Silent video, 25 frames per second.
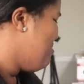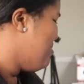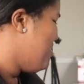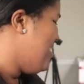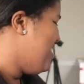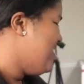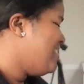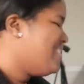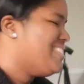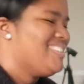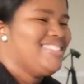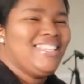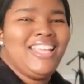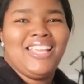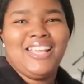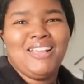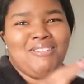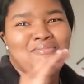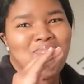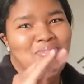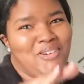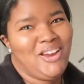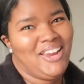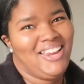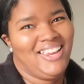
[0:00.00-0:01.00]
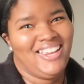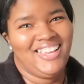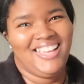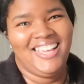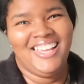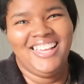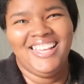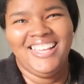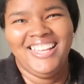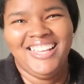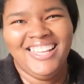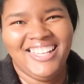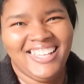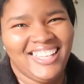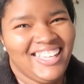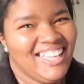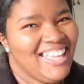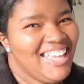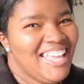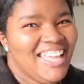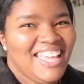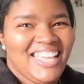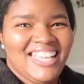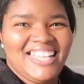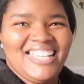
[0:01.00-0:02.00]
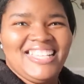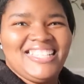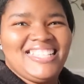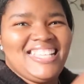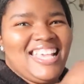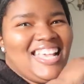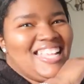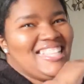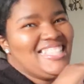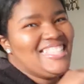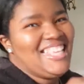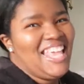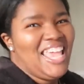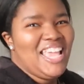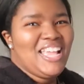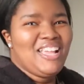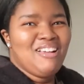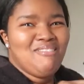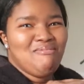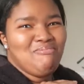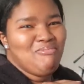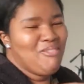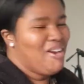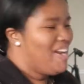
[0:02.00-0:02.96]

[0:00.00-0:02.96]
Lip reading: bruh, just take a break. He said, take a